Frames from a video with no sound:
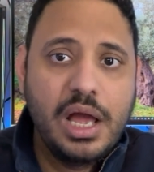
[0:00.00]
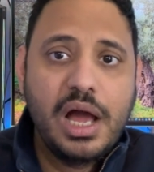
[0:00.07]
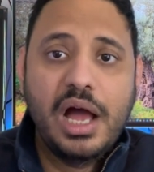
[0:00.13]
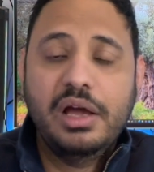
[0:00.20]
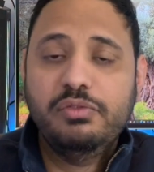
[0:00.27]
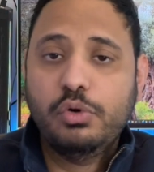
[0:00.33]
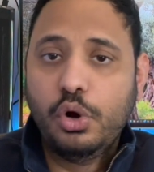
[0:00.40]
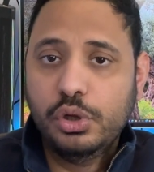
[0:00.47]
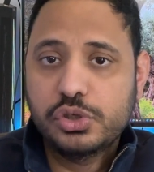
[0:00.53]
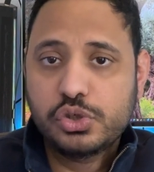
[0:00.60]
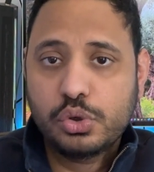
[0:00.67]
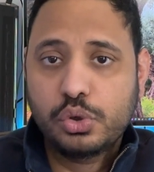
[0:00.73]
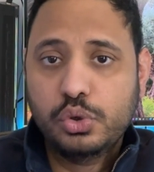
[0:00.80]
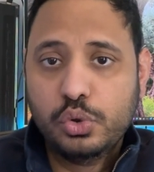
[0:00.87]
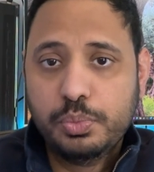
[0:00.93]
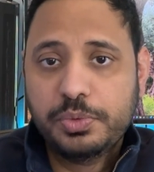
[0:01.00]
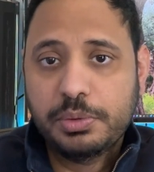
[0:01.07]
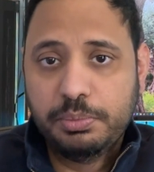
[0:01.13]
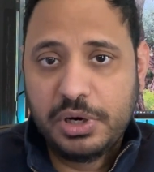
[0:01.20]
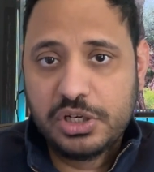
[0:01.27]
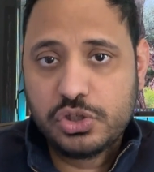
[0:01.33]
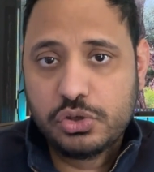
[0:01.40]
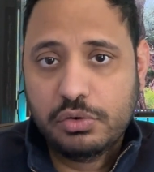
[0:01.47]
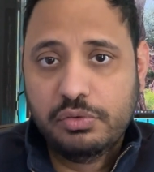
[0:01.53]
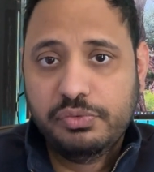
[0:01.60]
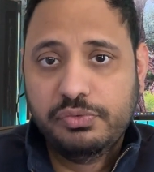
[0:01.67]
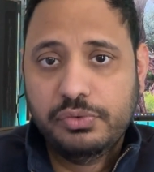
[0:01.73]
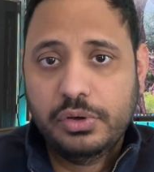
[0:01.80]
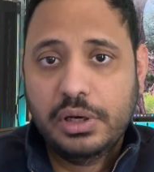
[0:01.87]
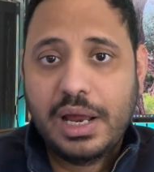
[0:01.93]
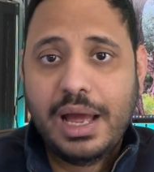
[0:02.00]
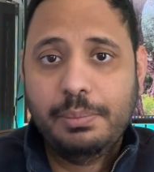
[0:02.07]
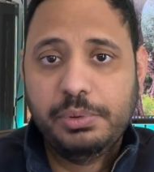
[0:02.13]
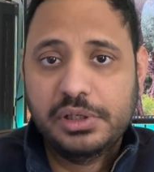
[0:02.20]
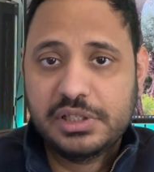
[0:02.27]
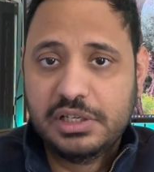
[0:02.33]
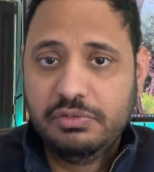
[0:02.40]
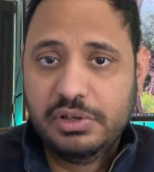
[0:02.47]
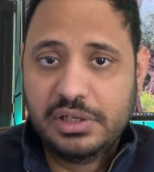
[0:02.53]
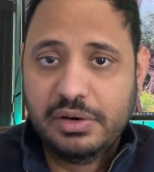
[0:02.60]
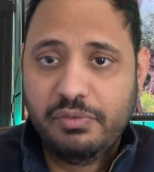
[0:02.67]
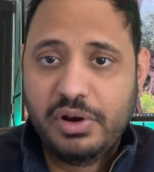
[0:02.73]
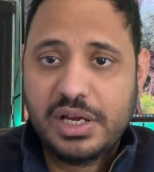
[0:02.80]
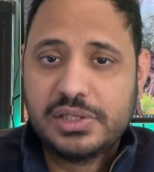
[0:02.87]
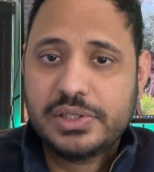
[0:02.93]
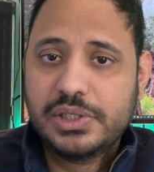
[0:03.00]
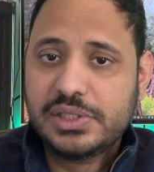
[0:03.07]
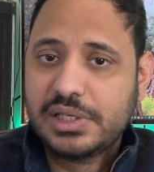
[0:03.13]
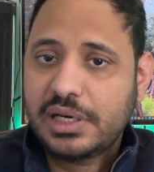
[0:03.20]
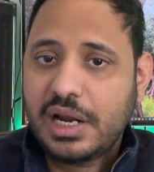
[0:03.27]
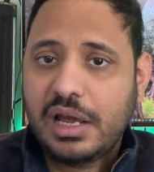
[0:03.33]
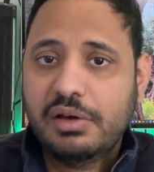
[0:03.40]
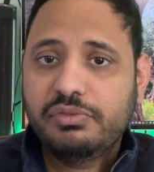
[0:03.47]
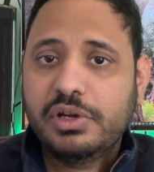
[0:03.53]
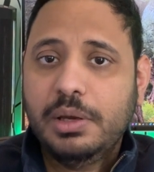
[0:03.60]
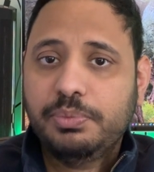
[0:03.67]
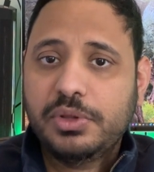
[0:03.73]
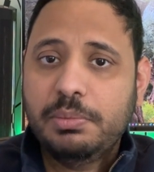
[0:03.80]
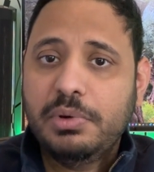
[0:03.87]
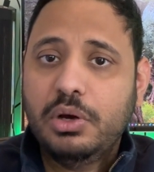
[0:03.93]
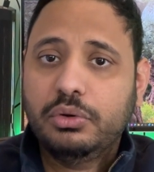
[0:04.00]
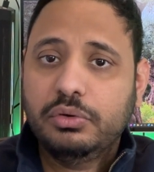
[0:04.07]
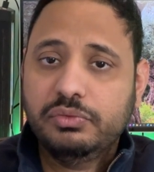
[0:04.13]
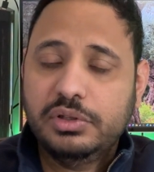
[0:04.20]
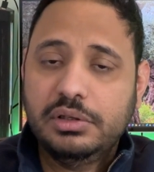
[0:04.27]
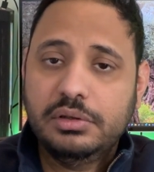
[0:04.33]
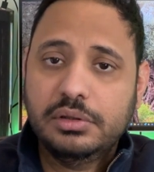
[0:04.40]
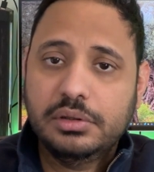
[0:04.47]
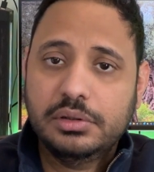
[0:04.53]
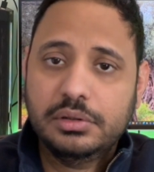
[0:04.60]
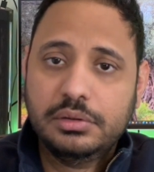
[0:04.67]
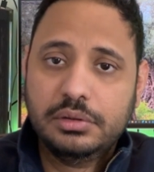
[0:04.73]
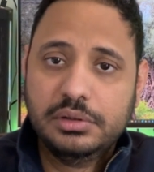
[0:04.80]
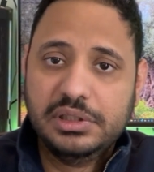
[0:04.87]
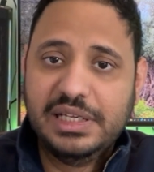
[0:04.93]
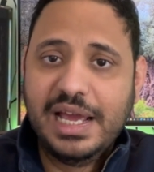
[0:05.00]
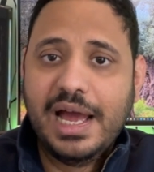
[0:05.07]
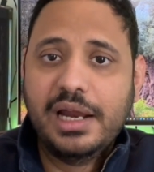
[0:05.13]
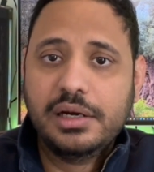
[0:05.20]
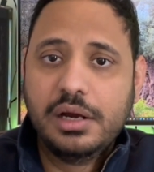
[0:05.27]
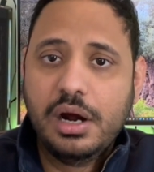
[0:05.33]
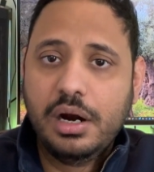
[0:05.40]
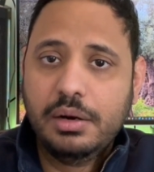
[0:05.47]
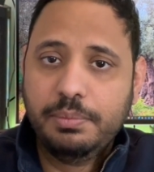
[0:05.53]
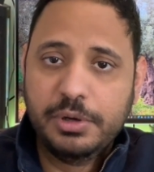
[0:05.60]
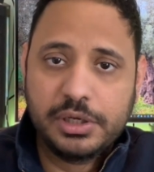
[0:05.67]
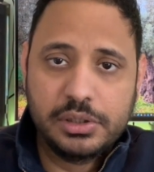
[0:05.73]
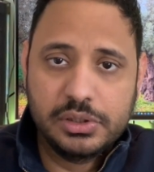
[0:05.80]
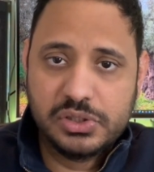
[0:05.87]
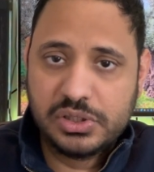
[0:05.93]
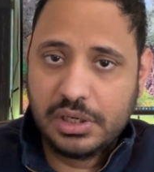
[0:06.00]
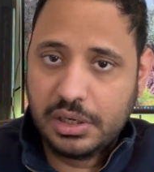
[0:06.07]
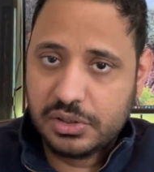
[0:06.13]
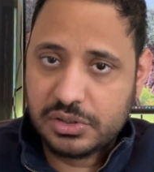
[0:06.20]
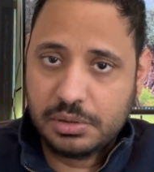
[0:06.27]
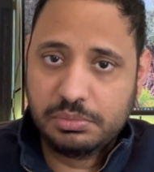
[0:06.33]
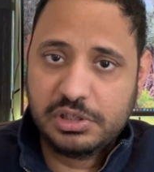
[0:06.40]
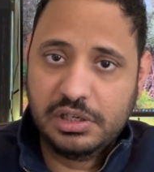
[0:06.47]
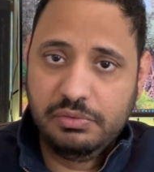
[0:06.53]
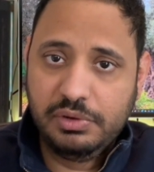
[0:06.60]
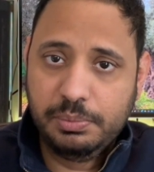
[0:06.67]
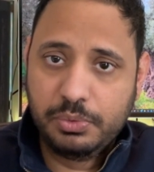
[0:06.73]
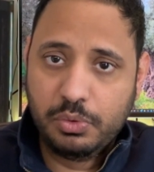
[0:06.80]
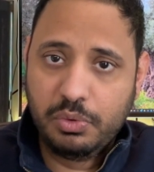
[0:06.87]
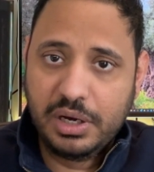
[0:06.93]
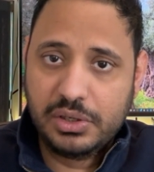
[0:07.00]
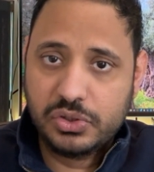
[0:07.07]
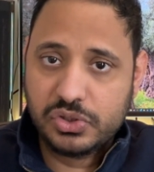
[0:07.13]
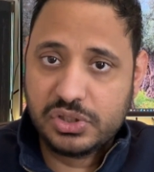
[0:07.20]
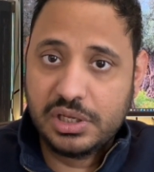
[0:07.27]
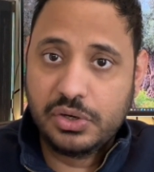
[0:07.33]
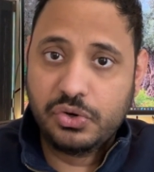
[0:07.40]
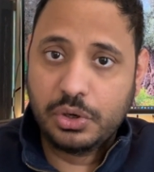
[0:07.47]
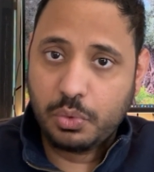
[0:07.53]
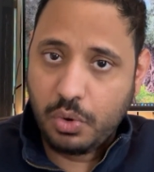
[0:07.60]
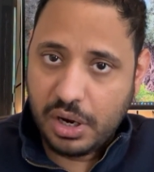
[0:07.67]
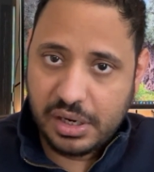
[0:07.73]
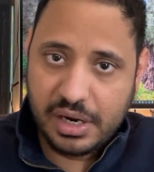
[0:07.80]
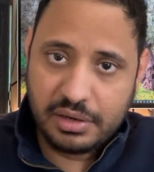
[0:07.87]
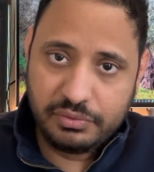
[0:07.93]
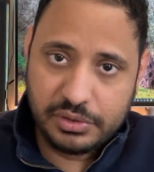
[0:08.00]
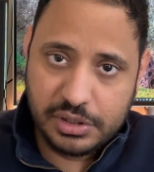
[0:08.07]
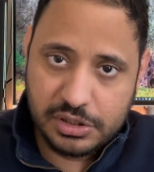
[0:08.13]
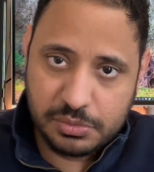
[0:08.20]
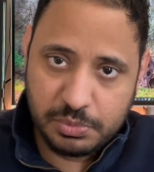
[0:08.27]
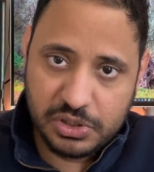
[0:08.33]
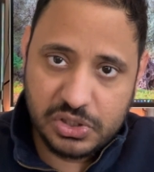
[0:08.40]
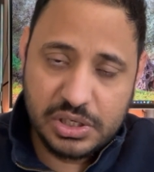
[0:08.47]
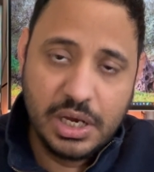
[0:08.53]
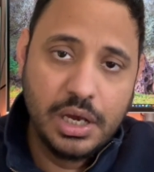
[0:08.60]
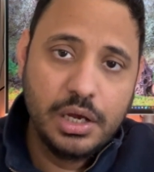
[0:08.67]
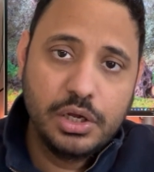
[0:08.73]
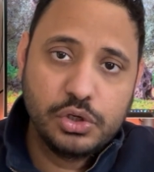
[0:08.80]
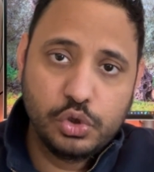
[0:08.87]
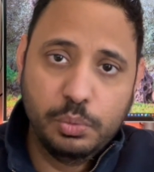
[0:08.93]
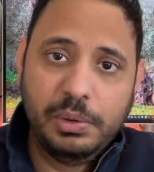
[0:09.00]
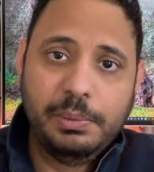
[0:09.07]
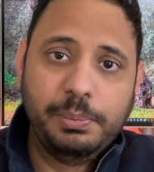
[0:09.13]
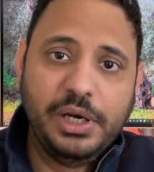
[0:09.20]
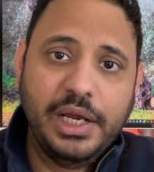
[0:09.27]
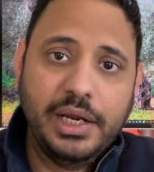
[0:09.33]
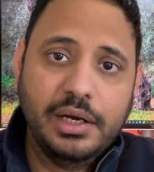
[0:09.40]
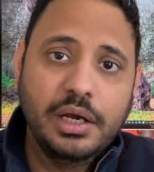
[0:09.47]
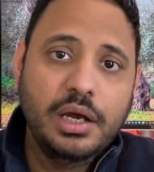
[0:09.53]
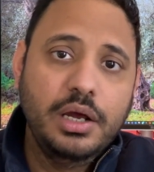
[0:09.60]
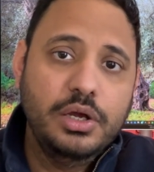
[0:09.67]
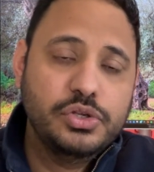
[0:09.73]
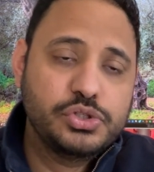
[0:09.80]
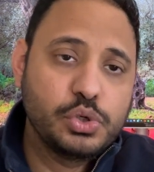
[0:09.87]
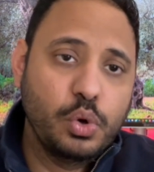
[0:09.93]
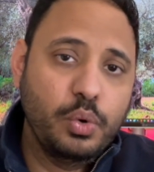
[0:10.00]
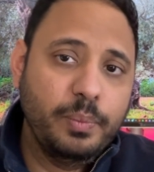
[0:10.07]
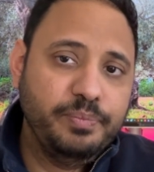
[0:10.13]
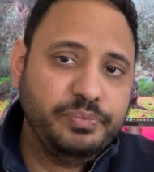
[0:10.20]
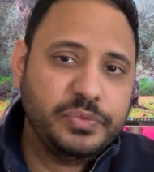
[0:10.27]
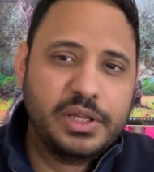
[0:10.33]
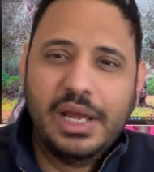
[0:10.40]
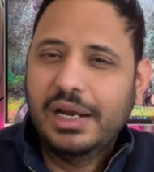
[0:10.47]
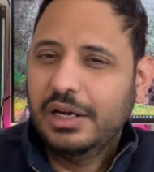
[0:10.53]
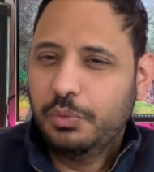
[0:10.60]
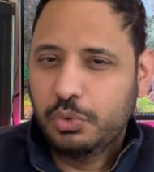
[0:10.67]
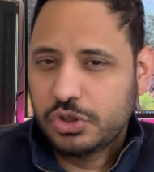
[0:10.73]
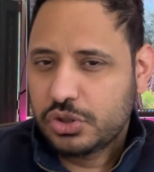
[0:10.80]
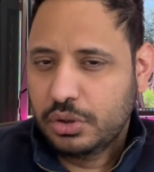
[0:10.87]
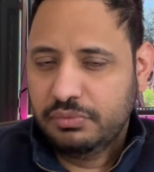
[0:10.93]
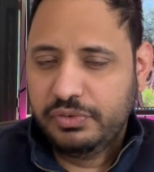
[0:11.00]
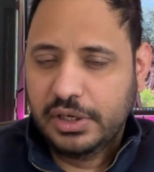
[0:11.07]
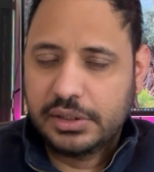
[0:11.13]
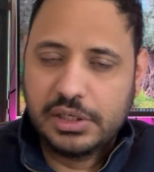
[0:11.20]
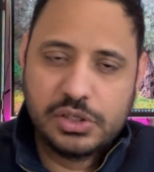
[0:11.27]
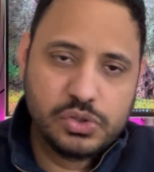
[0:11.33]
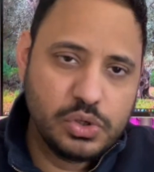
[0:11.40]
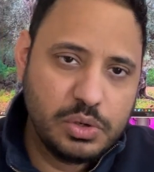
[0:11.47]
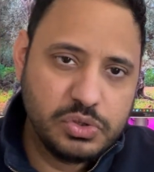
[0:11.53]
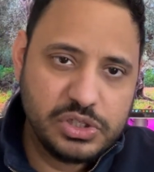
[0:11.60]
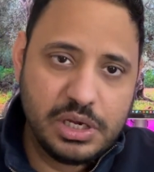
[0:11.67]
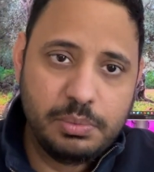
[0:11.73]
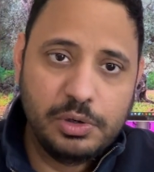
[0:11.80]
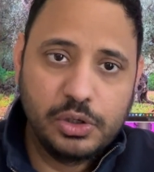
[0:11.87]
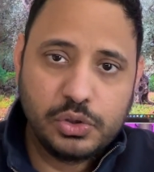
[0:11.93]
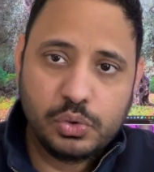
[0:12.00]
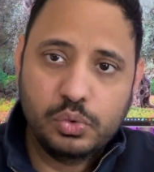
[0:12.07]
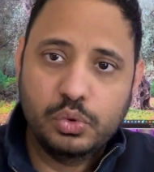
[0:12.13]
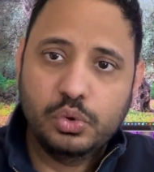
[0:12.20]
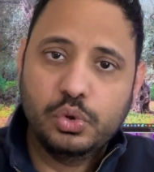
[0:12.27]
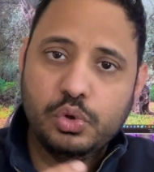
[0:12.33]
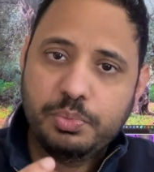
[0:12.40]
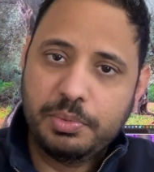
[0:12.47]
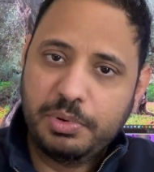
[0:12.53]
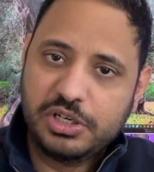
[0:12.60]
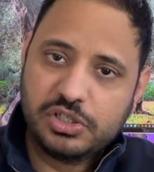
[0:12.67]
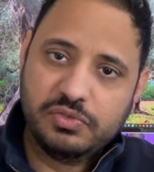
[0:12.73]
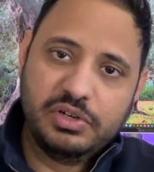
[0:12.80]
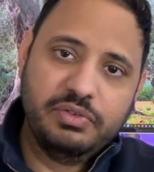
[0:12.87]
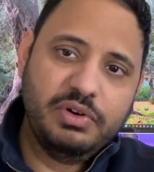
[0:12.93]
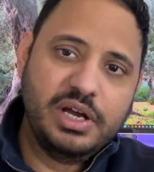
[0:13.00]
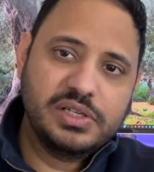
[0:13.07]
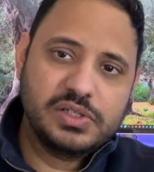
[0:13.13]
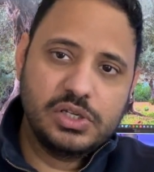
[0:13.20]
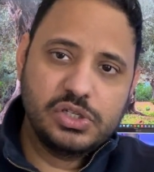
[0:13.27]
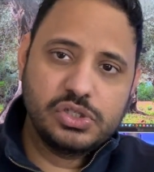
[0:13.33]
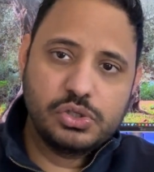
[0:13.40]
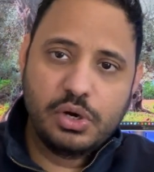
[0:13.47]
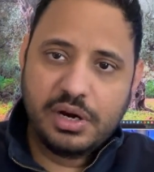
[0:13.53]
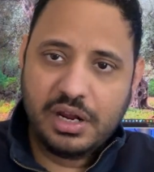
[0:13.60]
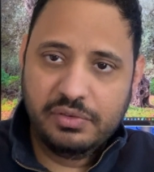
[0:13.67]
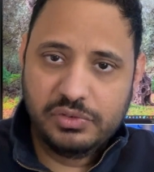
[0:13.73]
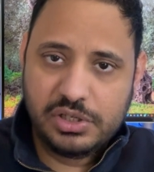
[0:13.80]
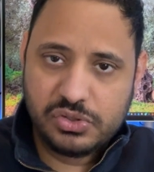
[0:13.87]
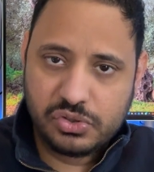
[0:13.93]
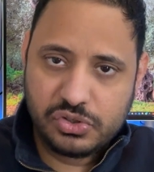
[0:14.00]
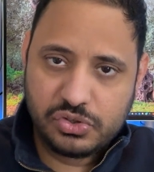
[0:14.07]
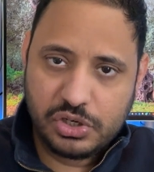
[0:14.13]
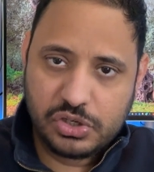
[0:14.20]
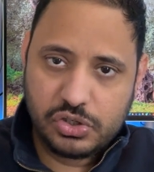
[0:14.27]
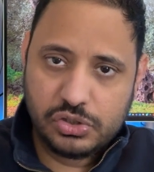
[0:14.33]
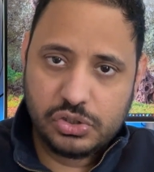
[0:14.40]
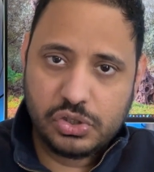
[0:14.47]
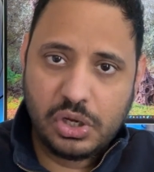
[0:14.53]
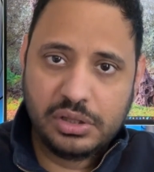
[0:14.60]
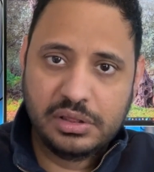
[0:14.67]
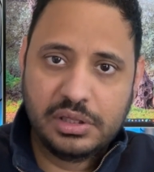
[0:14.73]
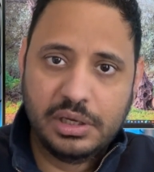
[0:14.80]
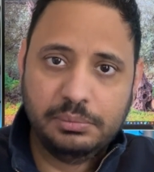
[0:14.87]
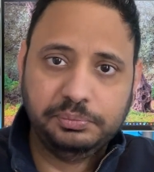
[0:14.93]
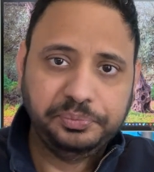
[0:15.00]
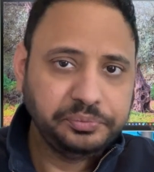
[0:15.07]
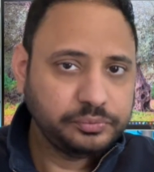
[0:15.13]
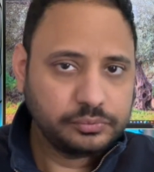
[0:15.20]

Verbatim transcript: I've also grouped a bunch of uh, Apple TV devices and I have kept them out of the, the AdGuard because there are some TV providers that require advertisements to be played. So, and it was conflicting. So I was able to group a bunch of devices, not have these restrictions on them.